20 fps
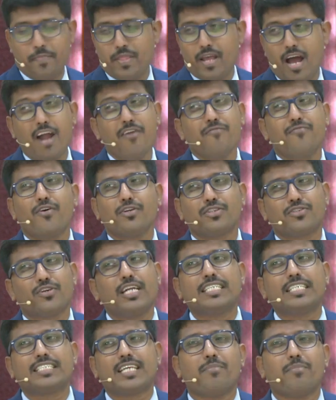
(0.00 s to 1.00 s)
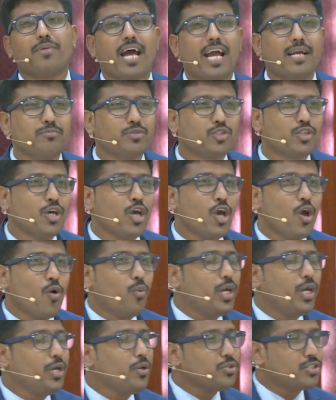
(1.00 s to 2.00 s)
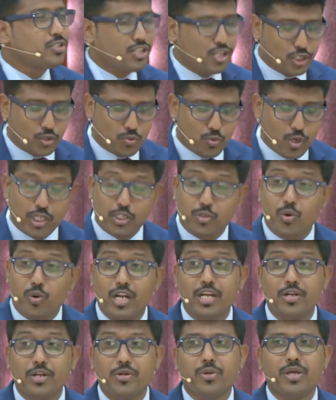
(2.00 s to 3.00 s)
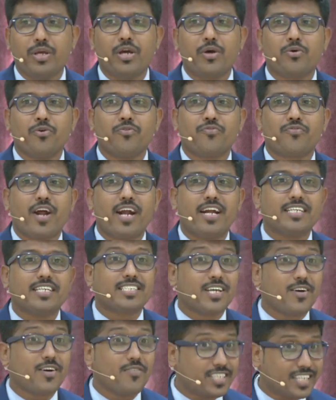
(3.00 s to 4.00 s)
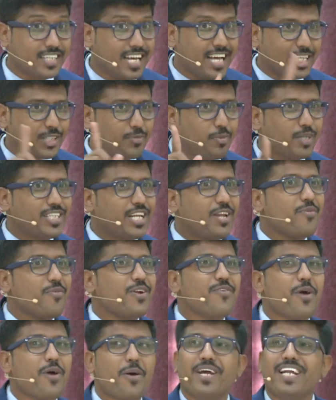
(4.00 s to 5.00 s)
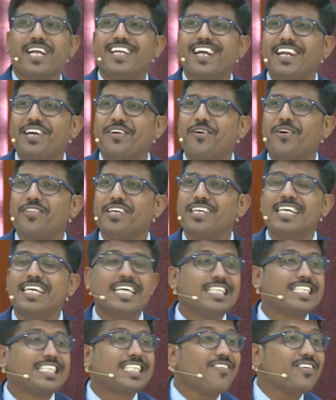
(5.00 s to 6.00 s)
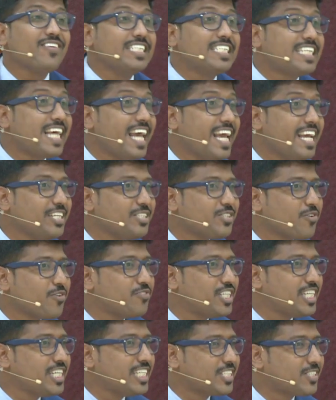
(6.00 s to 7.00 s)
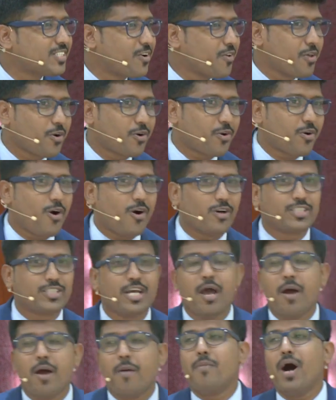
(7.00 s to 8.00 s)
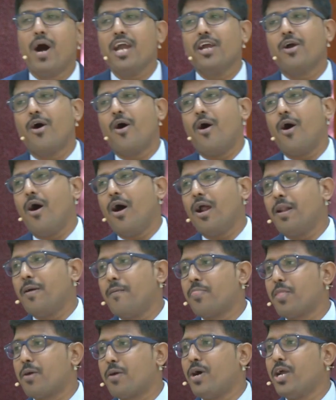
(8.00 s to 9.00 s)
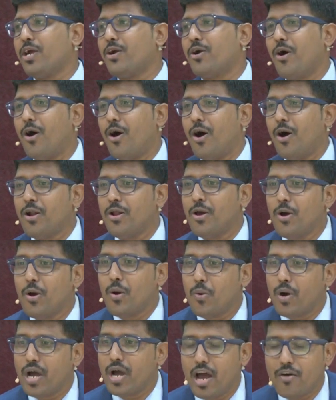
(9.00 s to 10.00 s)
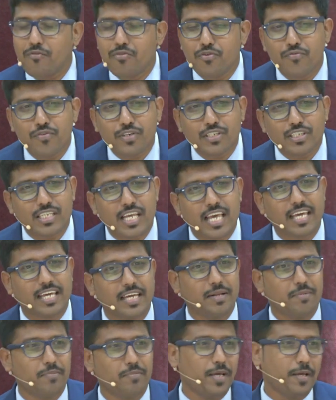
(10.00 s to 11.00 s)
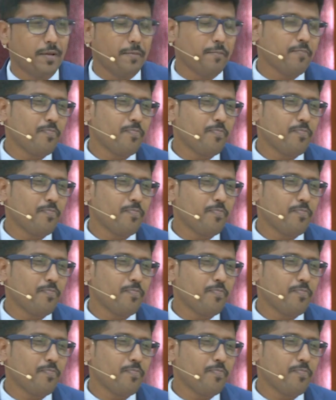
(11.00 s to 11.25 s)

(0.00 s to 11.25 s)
Unfortunately, sometimes we use this verse only during a Good Friday service, especially when we are meditating on the seven sayings of Jesus on the cross. My God, why have you forsaken me?